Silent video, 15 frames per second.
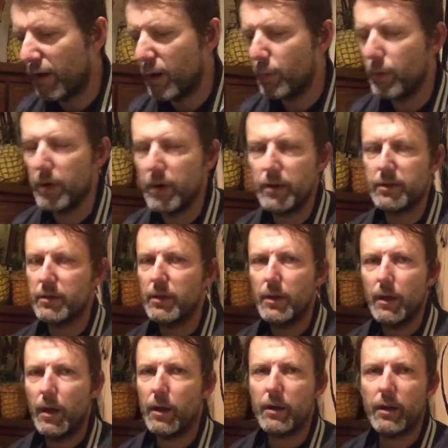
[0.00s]
own words.
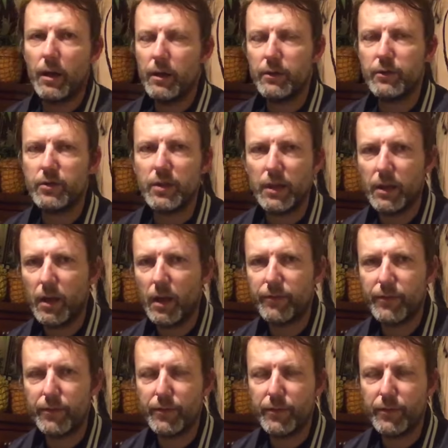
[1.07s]
I can't understand half the